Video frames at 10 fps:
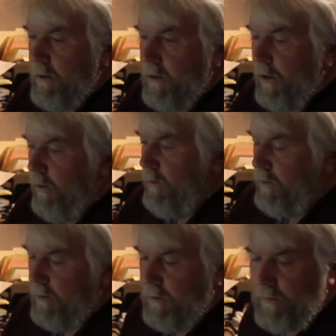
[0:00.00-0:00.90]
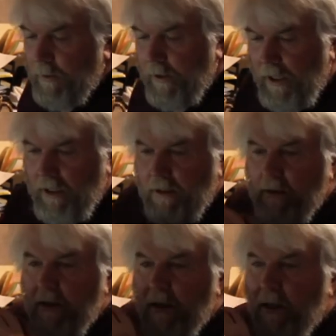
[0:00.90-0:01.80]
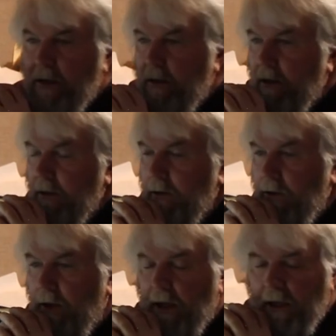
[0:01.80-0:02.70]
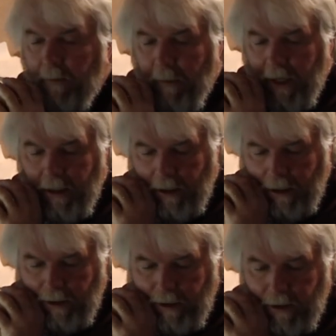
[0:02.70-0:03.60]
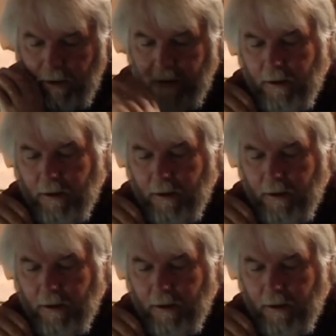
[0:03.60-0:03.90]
So with that, good luck on making it.